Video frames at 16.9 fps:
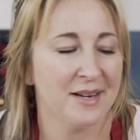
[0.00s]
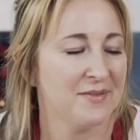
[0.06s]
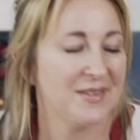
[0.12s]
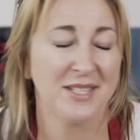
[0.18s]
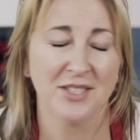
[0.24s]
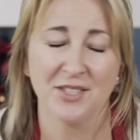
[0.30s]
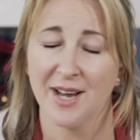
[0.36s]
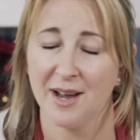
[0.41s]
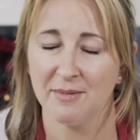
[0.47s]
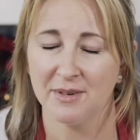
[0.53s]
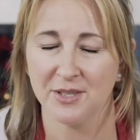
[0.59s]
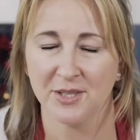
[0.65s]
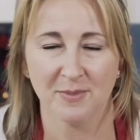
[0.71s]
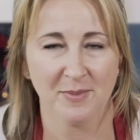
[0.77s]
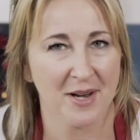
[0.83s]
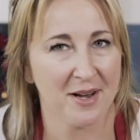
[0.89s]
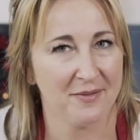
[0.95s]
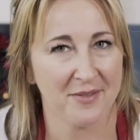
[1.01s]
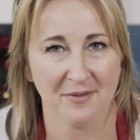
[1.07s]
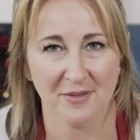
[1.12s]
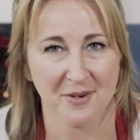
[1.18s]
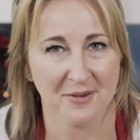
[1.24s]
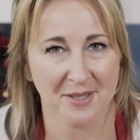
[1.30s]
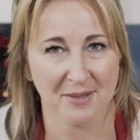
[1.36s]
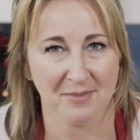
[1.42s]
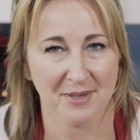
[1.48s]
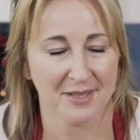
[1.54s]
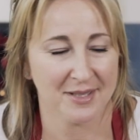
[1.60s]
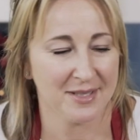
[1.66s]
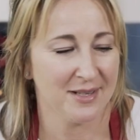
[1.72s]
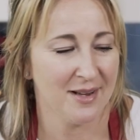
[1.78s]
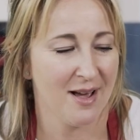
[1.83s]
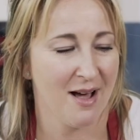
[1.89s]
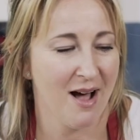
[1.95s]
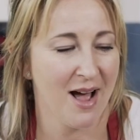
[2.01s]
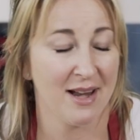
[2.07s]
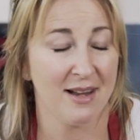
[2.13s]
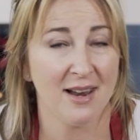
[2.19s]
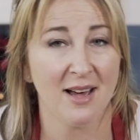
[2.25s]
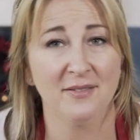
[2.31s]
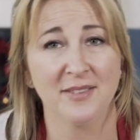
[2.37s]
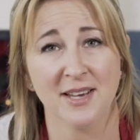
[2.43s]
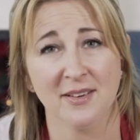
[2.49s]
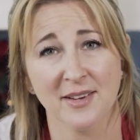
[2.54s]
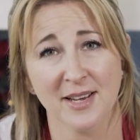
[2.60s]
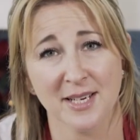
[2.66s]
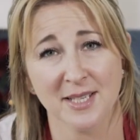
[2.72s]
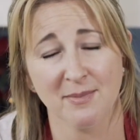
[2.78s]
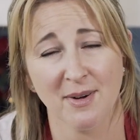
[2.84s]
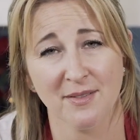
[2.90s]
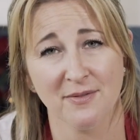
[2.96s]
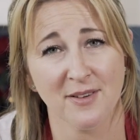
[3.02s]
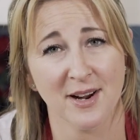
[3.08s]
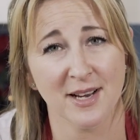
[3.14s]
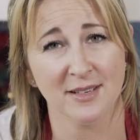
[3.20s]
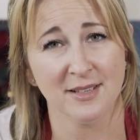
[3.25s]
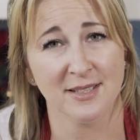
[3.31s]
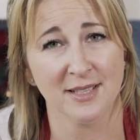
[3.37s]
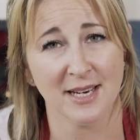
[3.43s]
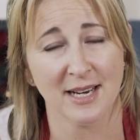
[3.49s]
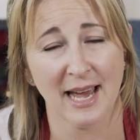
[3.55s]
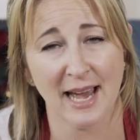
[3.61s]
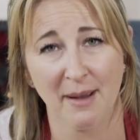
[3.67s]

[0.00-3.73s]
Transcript: This jam is just perfect for Christmas. I love giving it to my friends in a